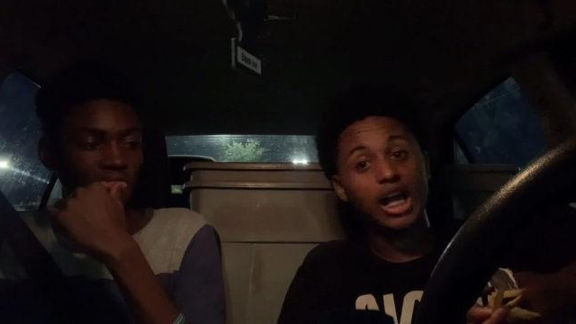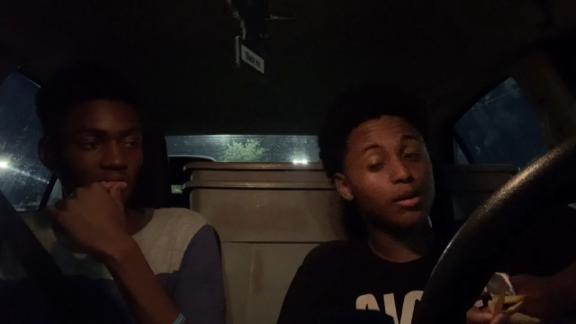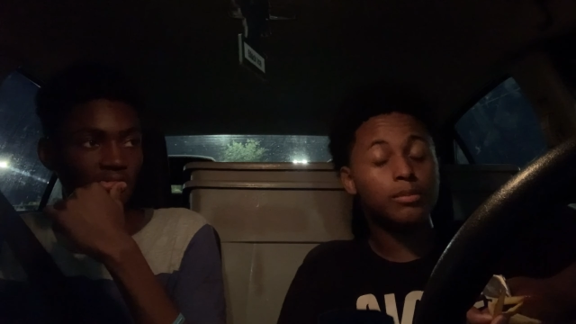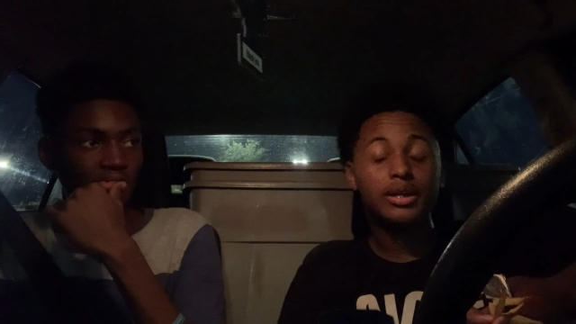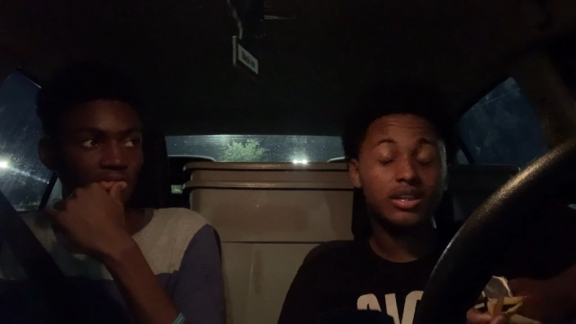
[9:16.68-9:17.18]

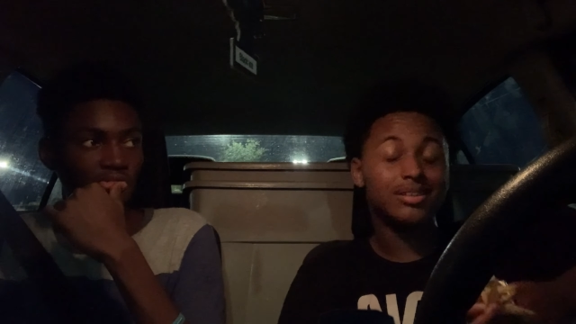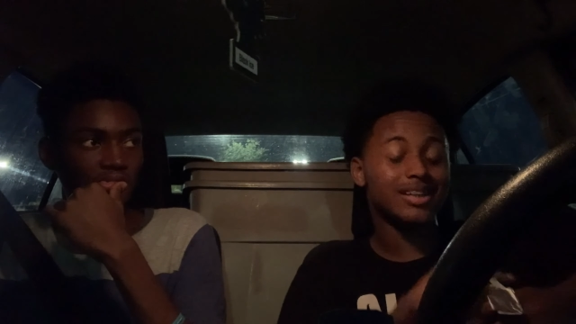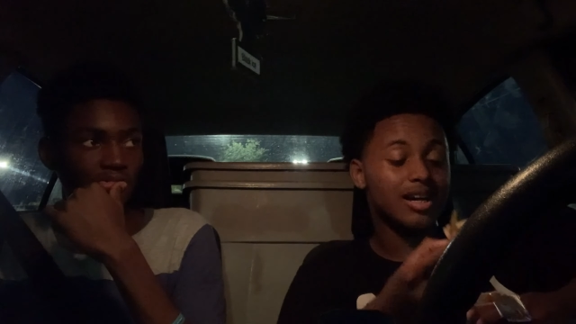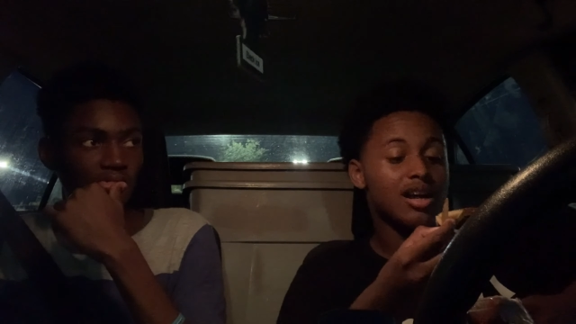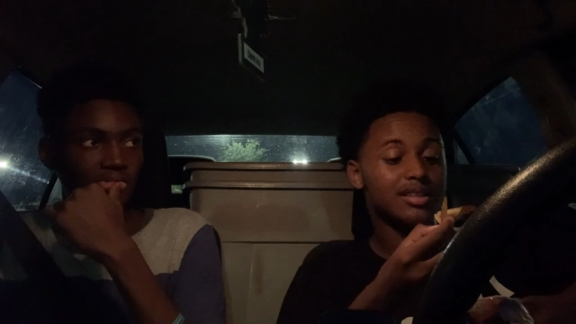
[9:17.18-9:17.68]
Speaker 1: I'm gonna make her
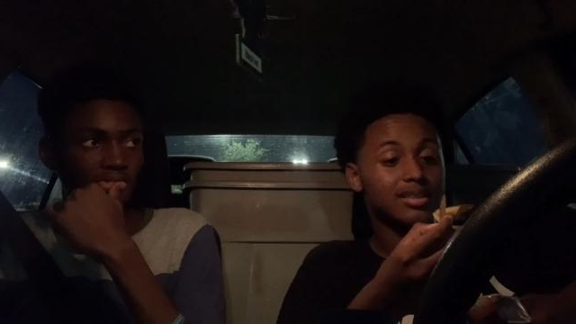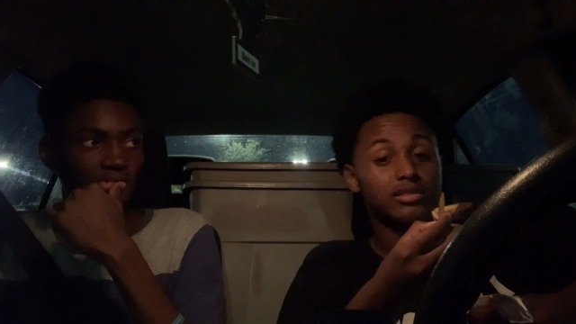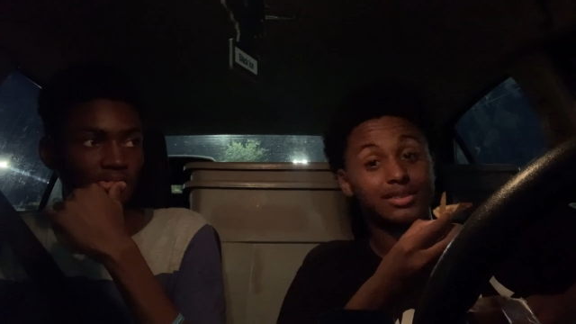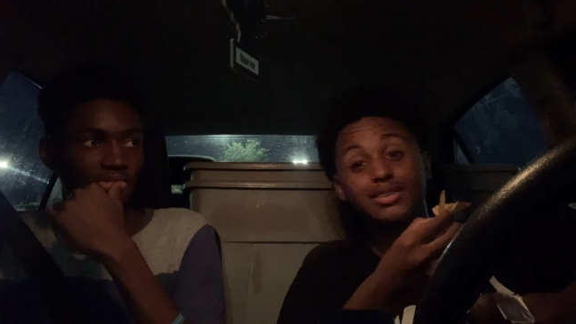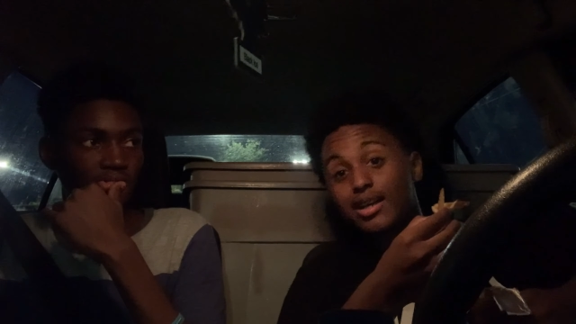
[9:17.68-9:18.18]
a nine out of
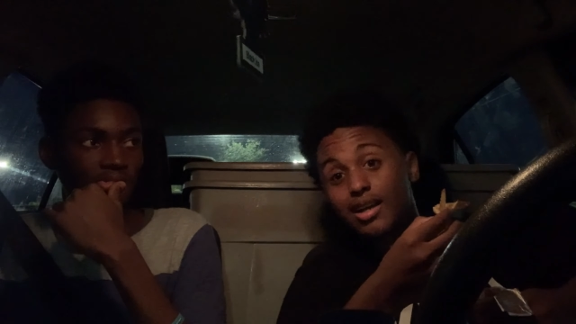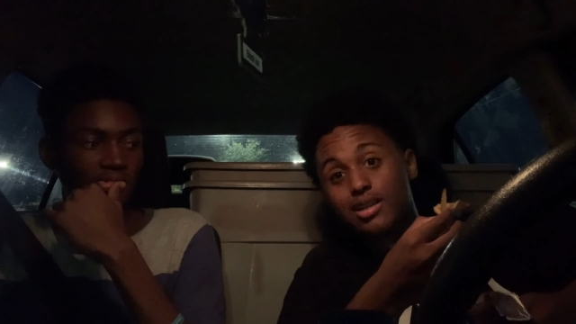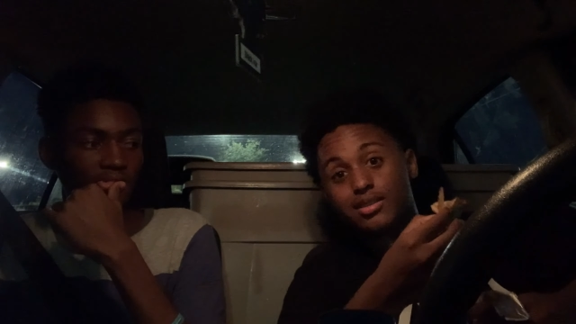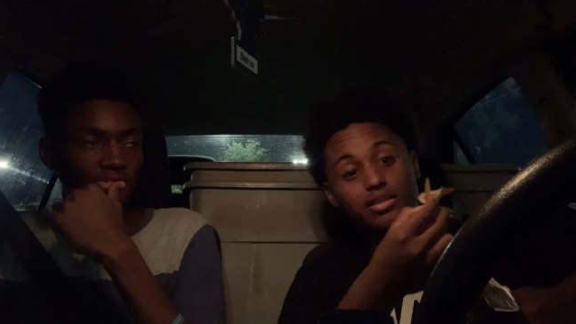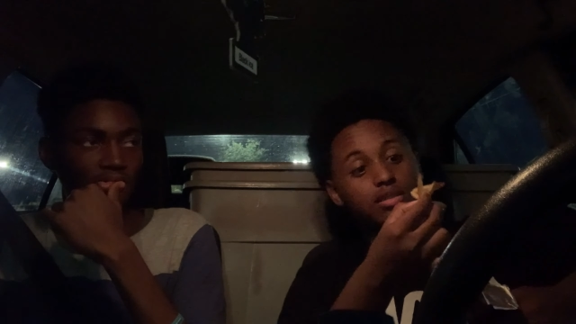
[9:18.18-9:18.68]
10, 10
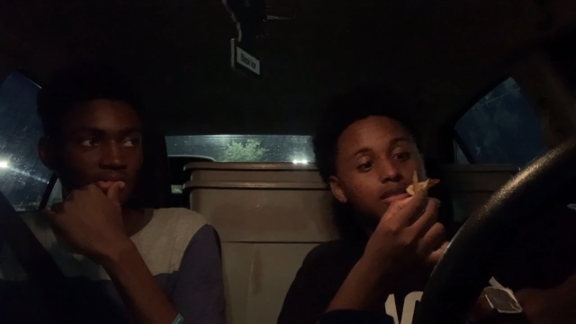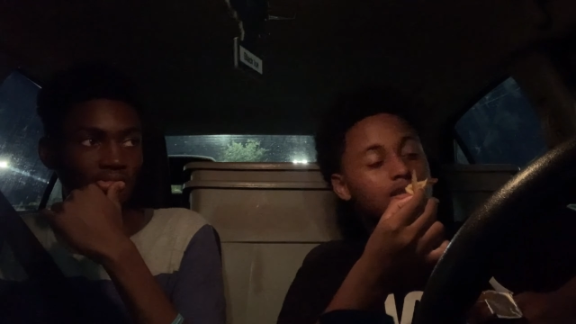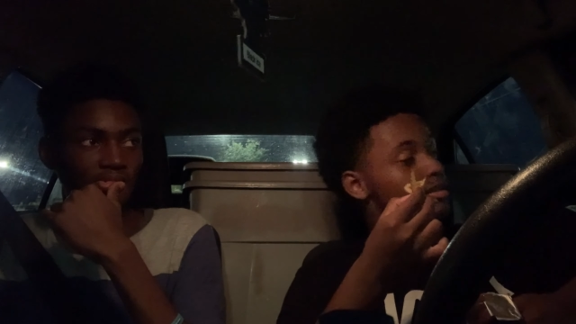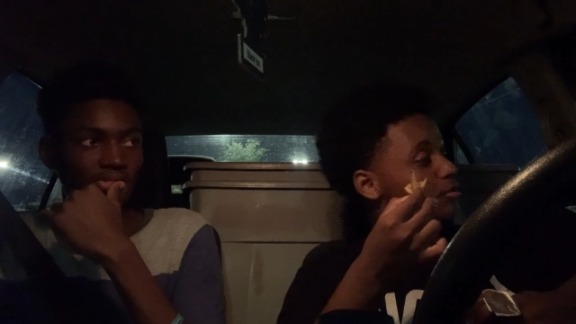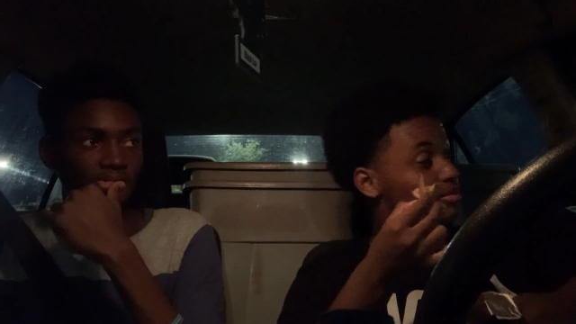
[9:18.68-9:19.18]
out of ten.
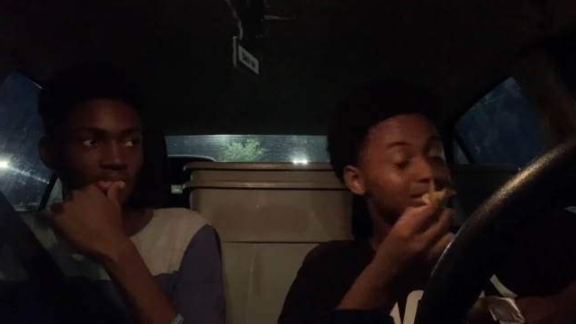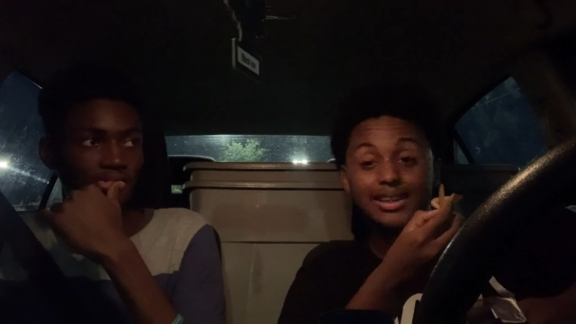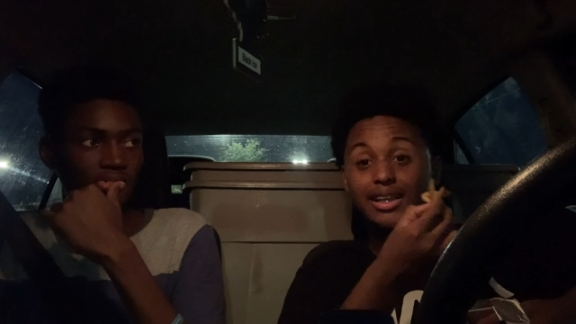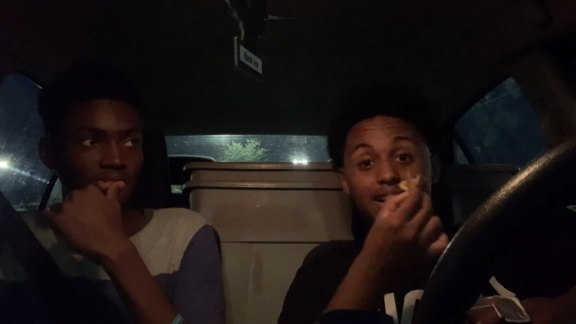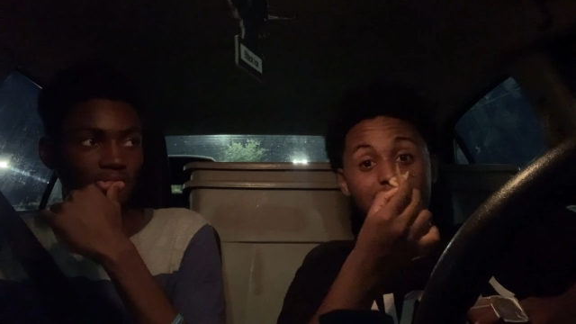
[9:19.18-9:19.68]

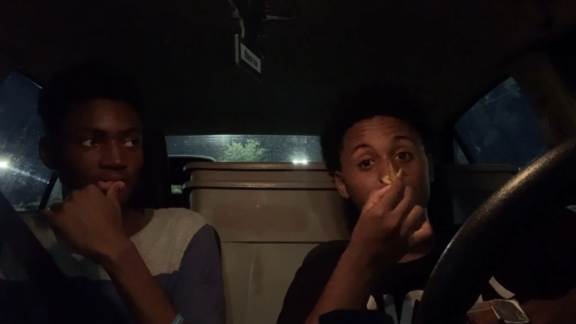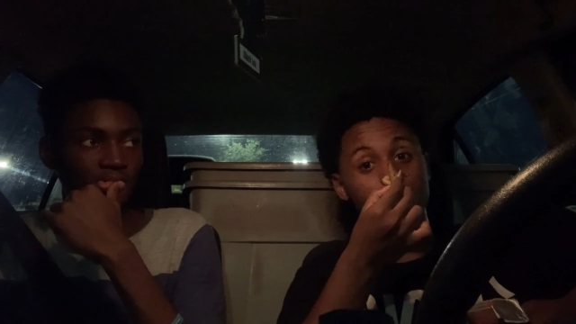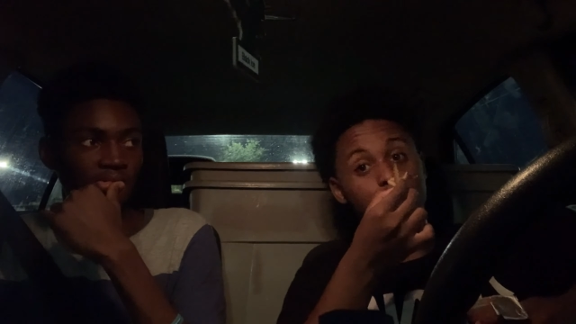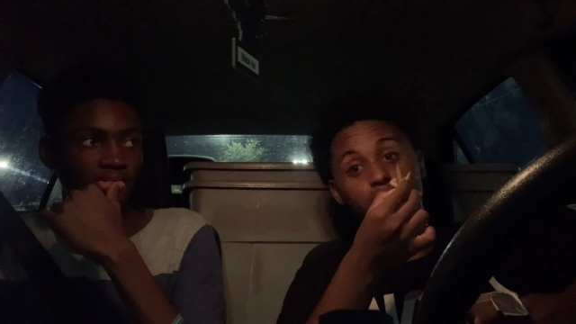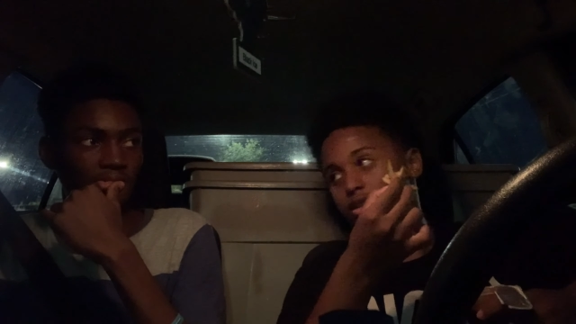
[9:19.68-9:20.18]
Dead ass.
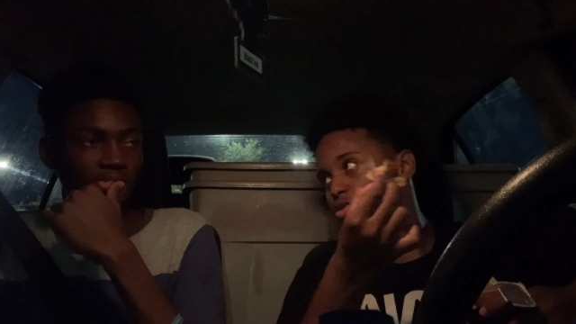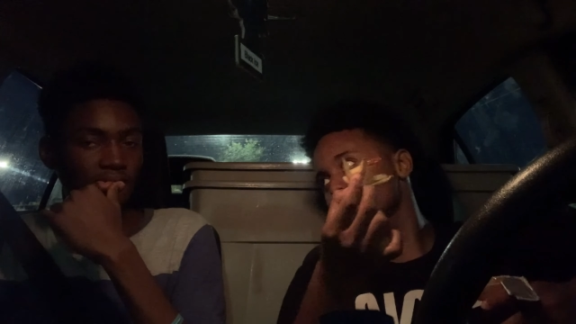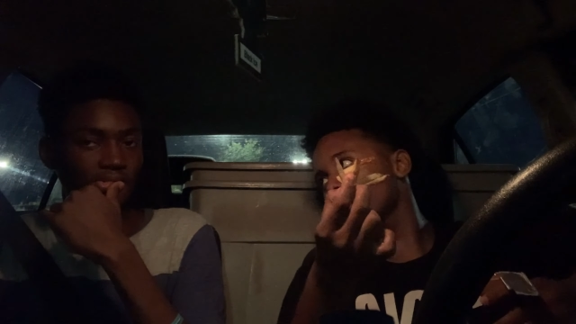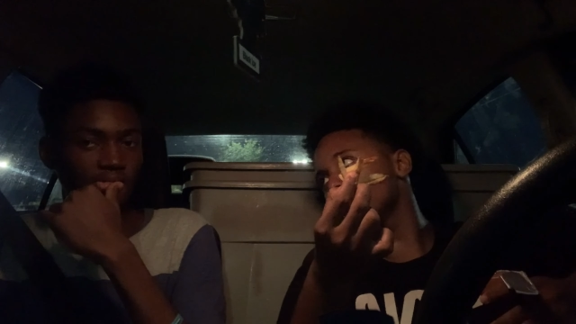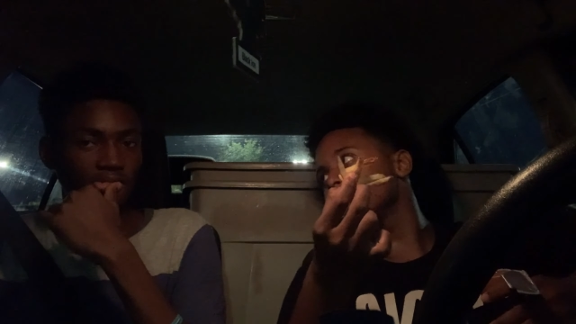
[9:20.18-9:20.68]
Like,
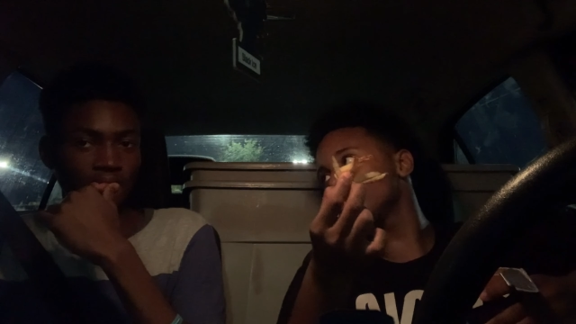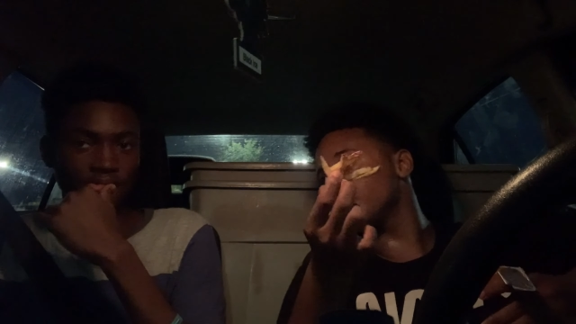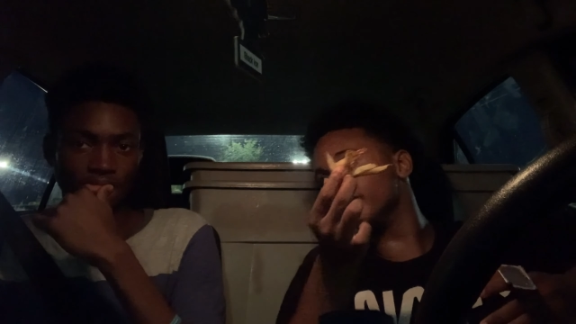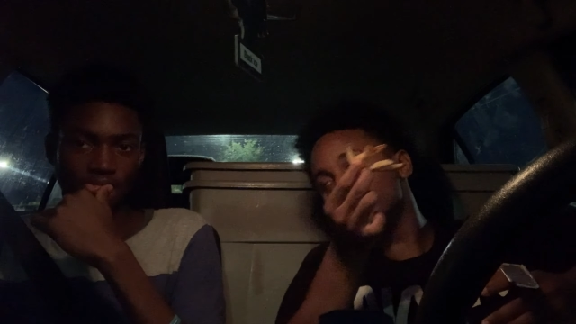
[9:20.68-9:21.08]
swear to God, you can do it.